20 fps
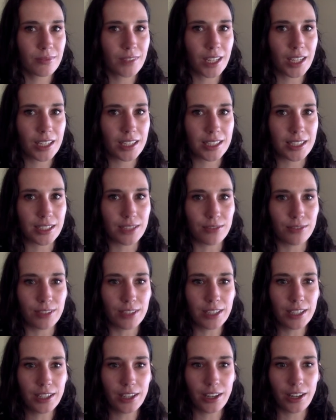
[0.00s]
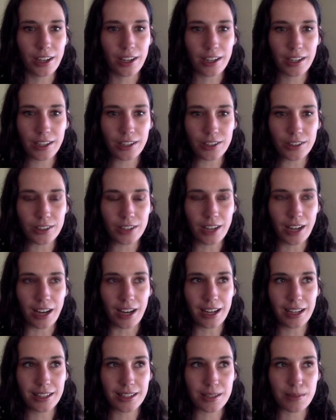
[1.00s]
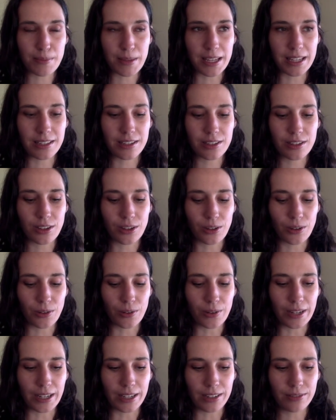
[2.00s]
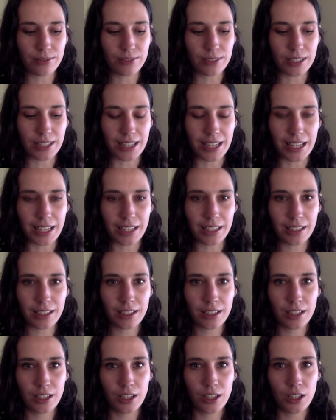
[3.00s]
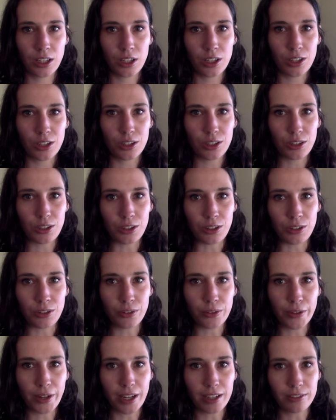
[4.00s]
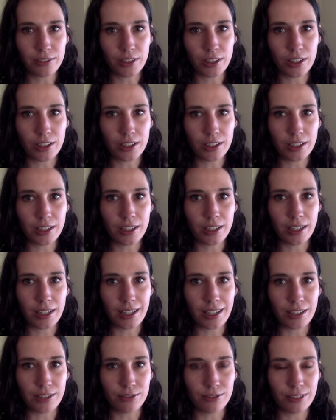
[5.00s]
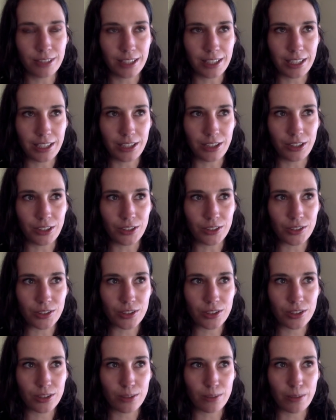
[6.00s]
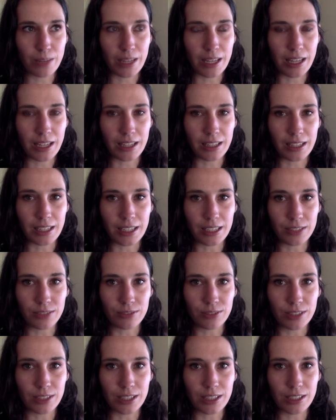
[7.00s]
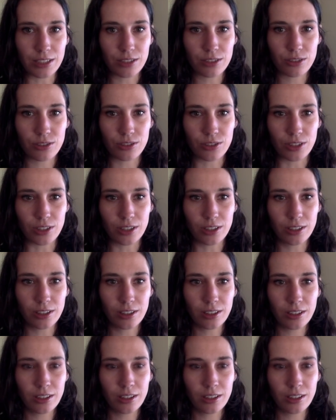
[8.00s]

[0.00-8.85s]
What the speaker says: it's like really hurting your heart space though. And I feel like you have gotten really used to being like really strong,